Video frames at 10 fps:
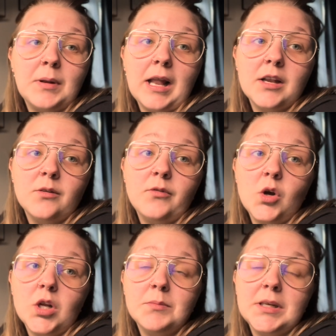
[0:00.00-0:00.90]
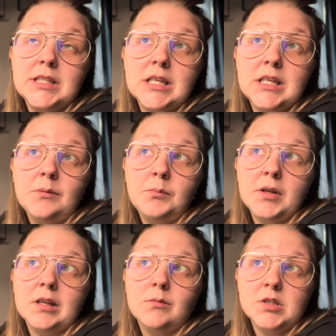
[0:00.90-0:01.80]
plan on vlogging my day,
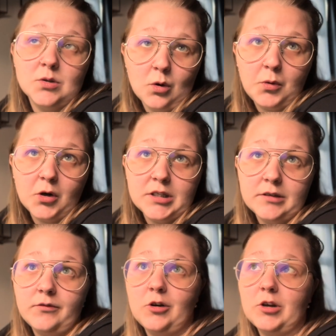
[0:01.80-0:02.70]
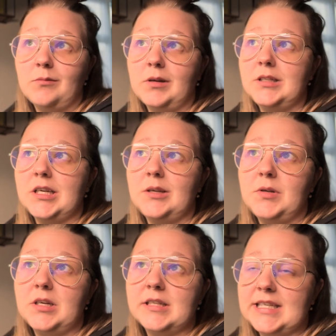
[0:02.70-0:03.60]
but there was no point in vlogging my day
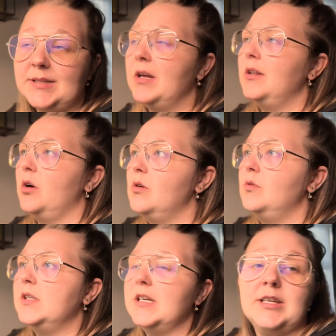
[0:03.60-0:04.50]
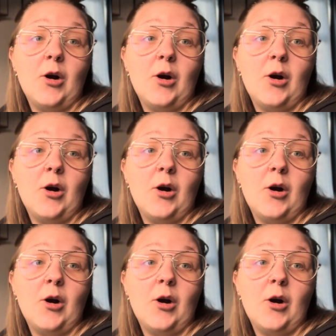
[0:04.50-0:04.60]
because I spent the whole day